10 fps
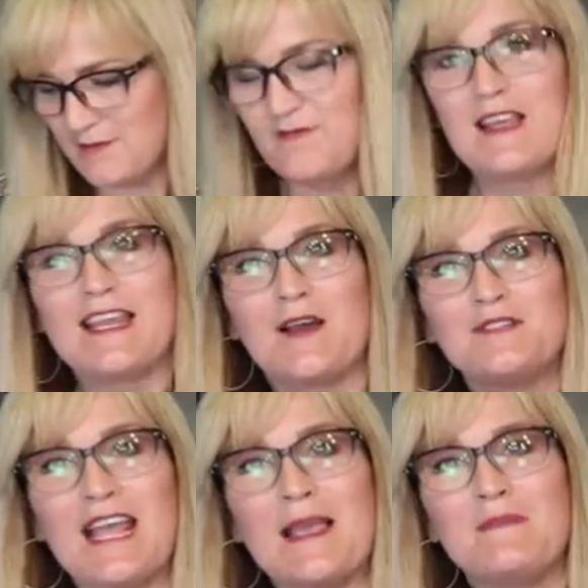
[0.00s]

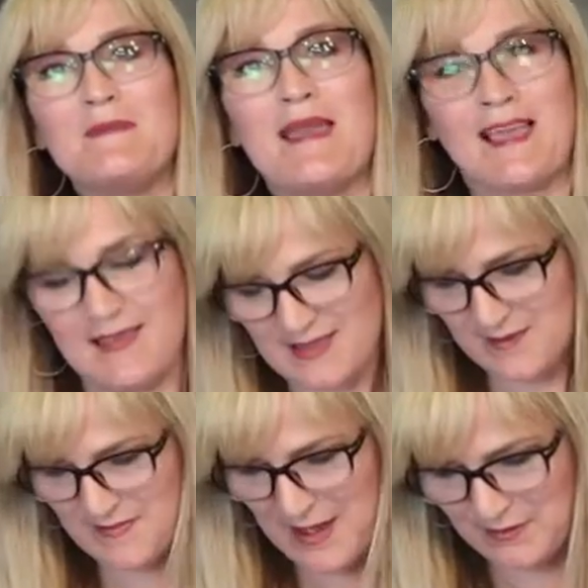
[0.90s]
videotape me making
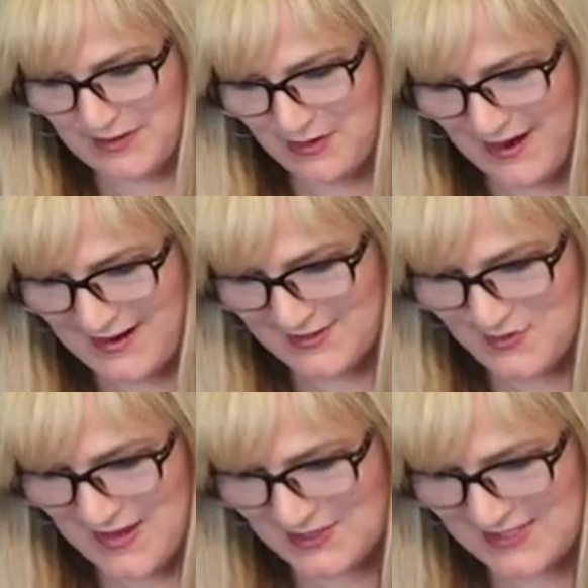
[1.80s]
them, that would be great as
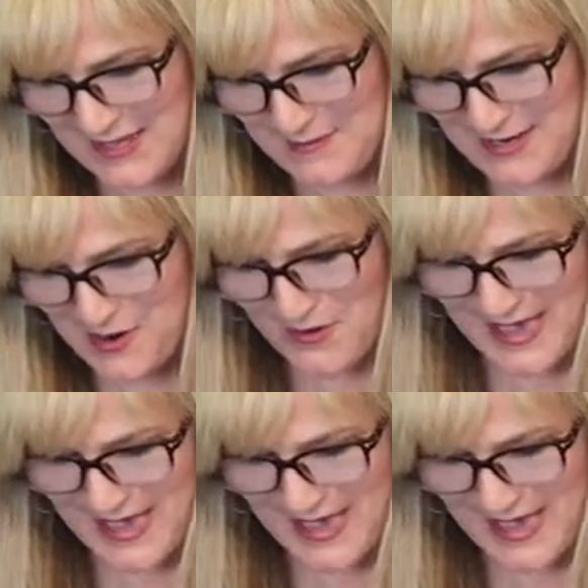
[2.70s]
well. Just let me know,